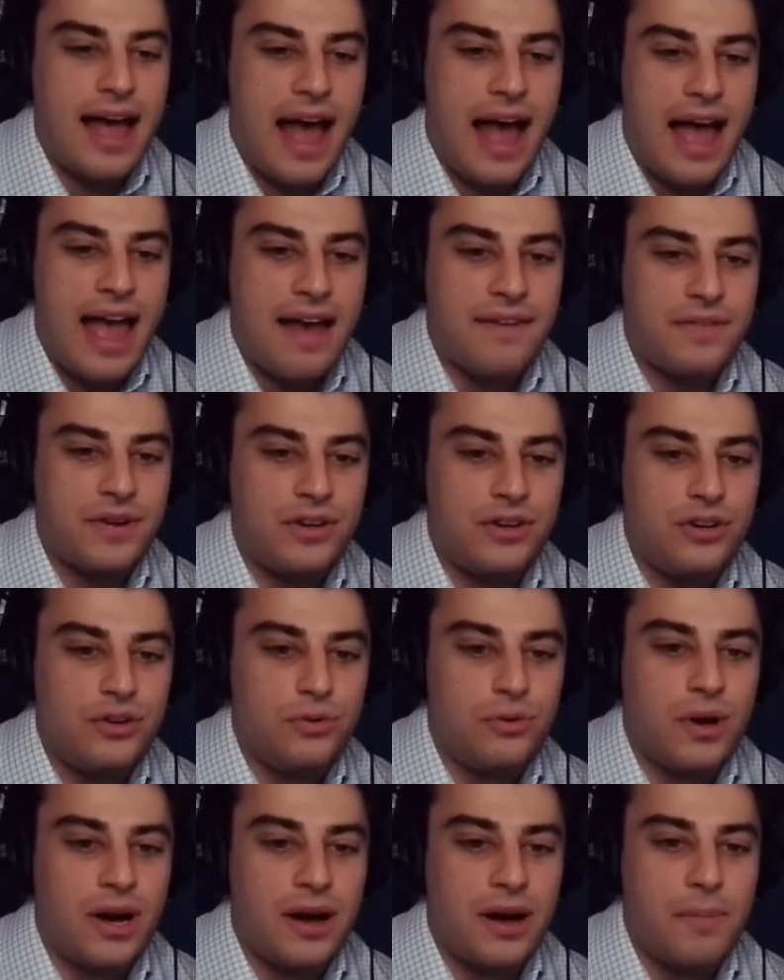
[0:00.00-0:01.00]
have a
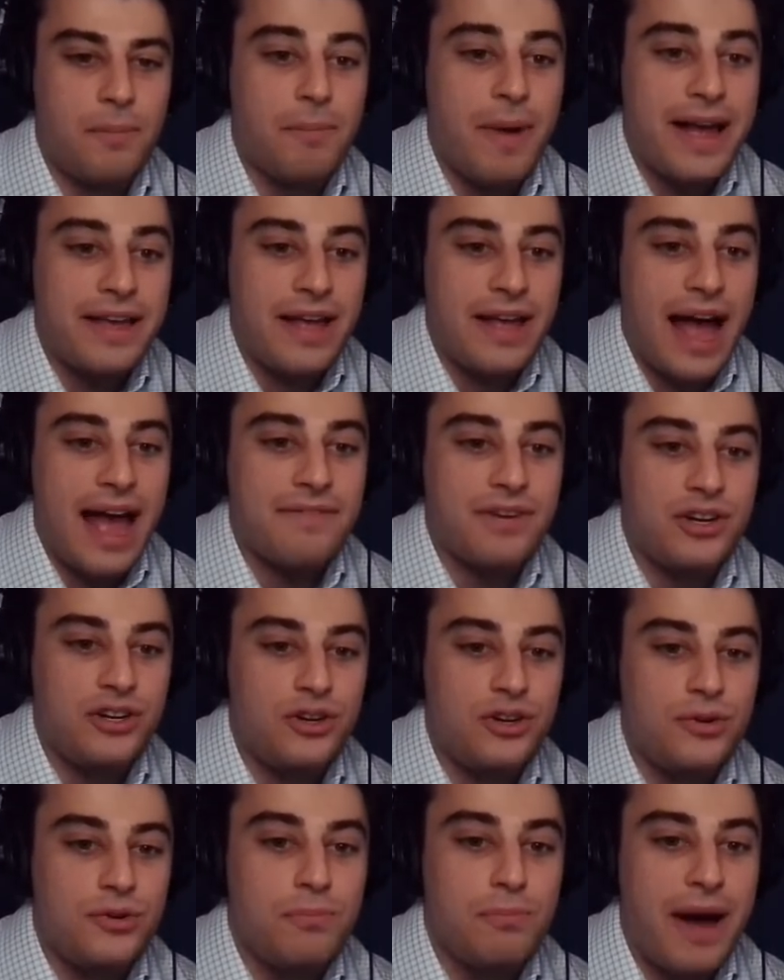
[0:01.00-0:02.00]
new
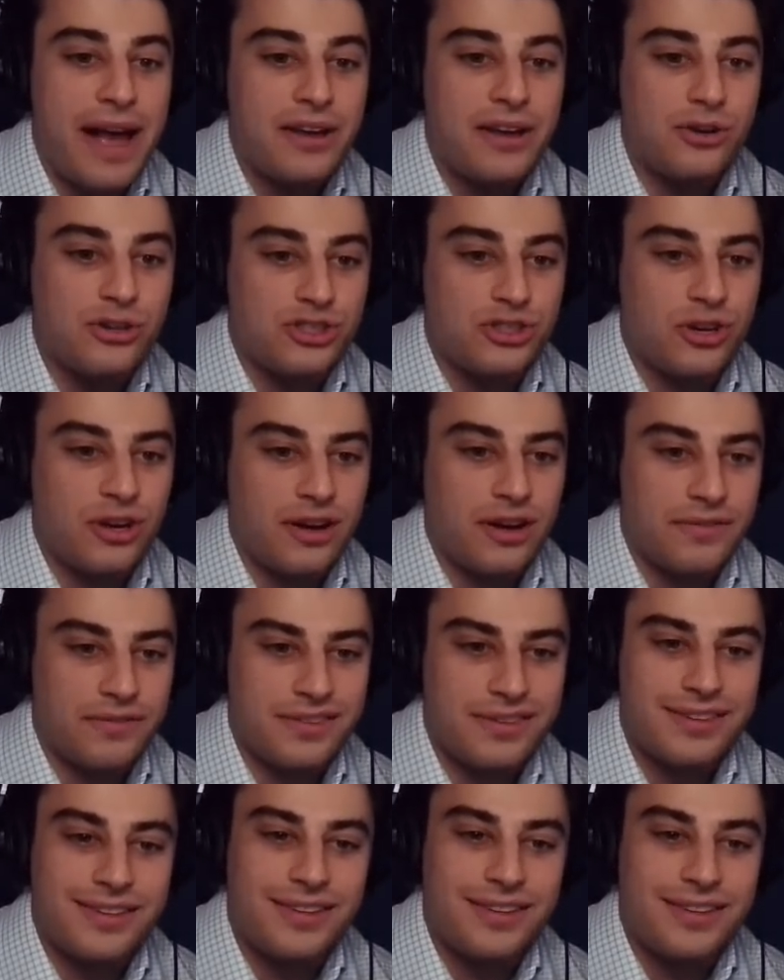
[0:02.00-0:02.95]
Microsoft.